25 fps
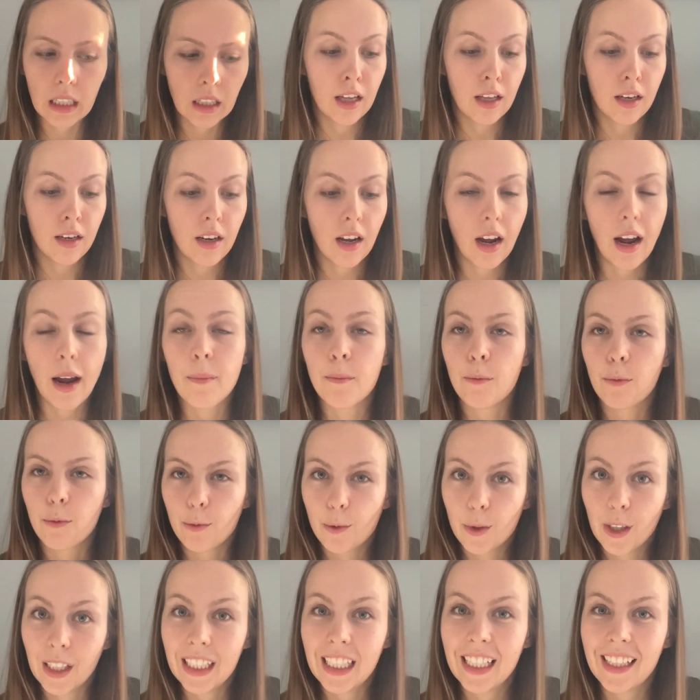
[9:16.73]
and I'm
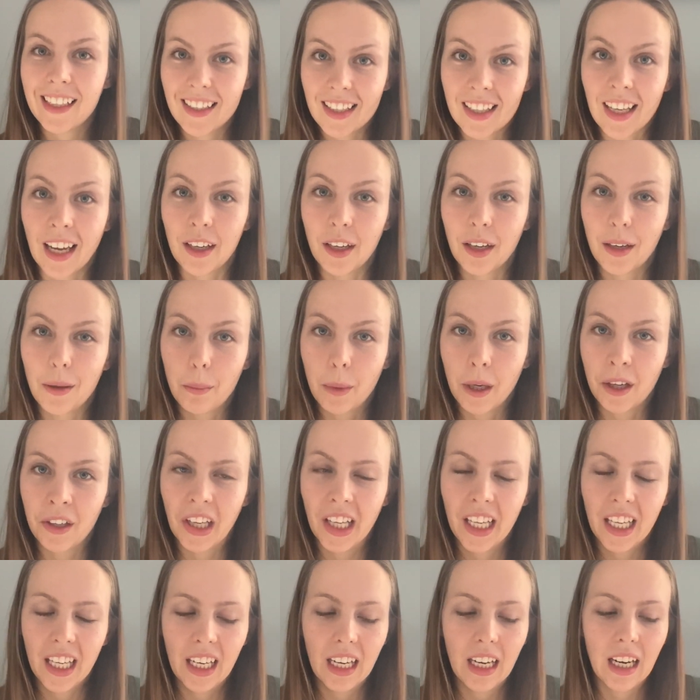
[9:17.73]
really excited about
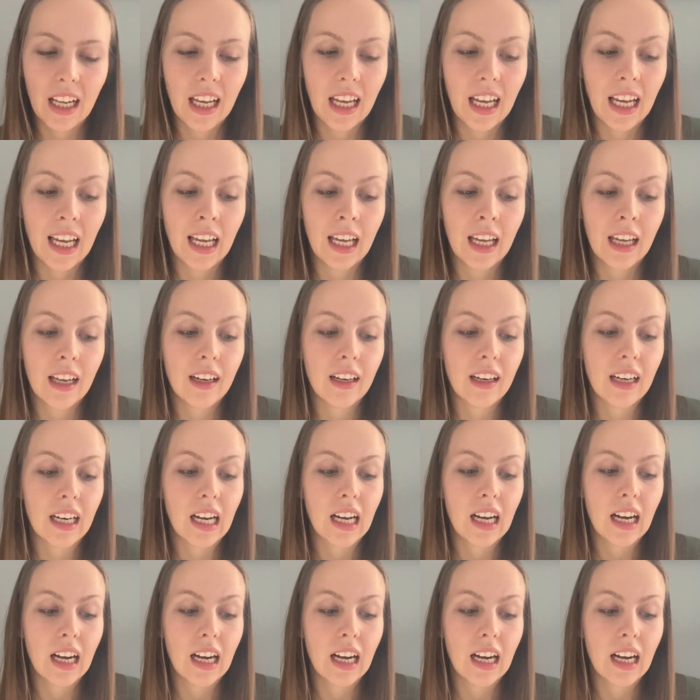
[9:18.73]
it, and